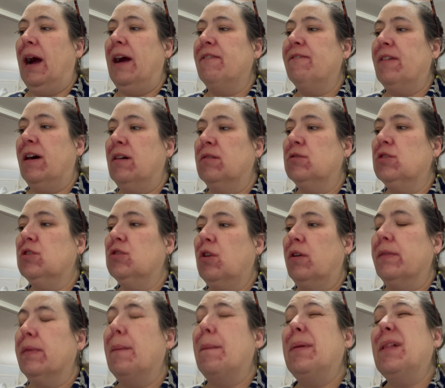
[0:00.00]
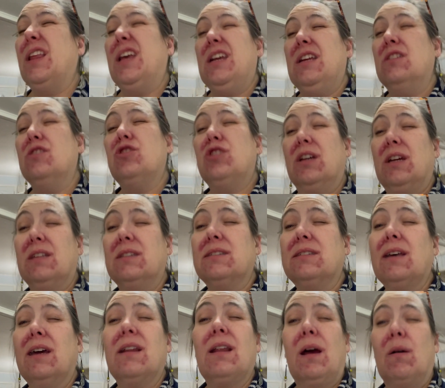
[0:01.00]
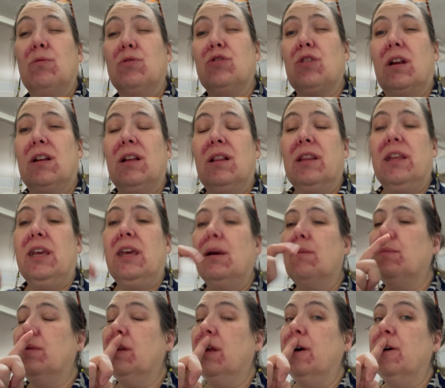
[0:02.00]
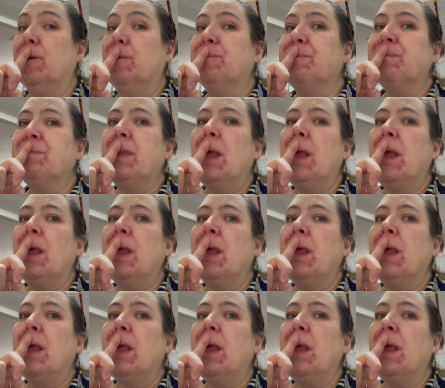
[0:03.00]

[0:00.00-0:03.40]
I found it on the Plain Chicken site. I will try to link it below.